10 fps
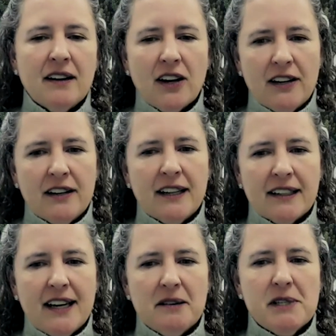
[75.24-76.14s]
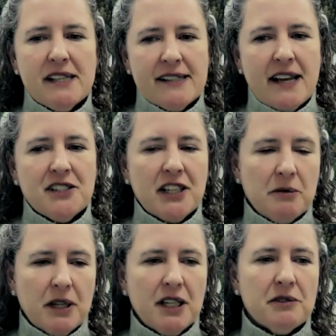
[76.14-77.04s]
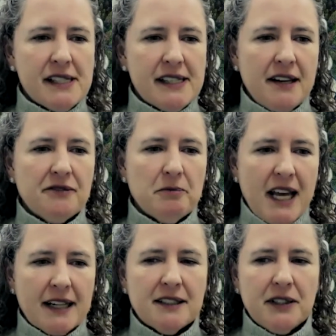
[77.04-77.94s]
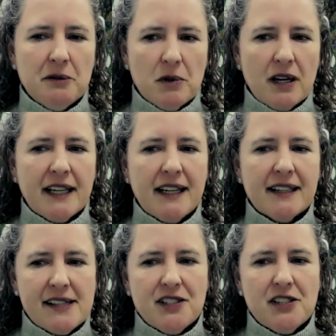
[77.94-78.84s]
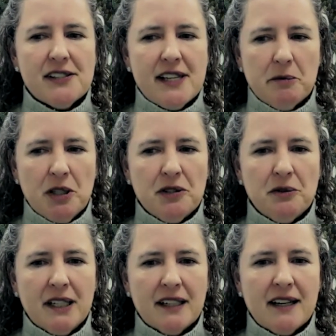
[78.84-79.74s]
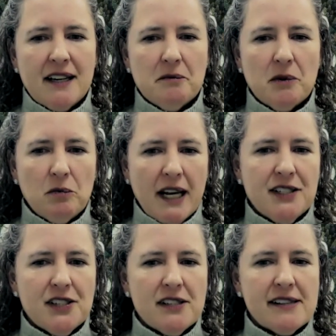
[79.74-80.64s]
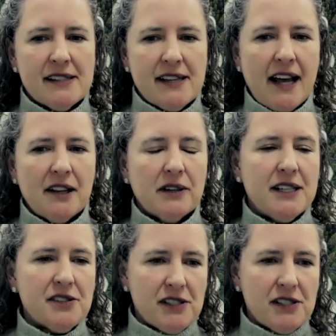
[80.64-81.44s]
Earned income is essentially what you receive from actively working, such as W-2 income, wages, salaries, or